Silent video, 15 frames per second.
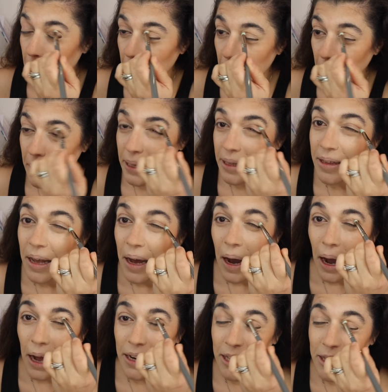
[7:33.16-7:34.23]

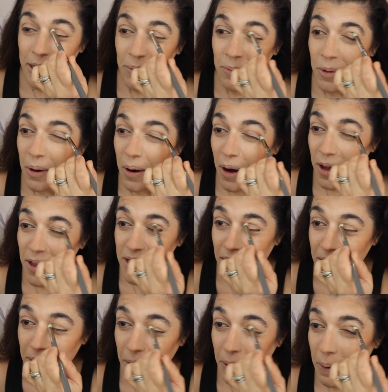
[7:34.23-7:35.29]
I need some more
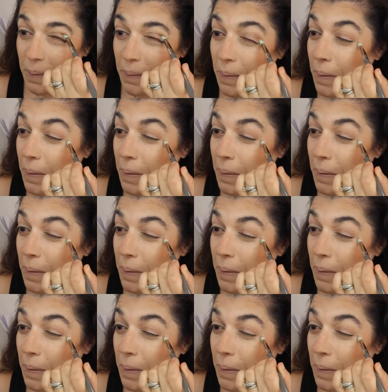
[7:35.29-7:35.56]
eyeshadow.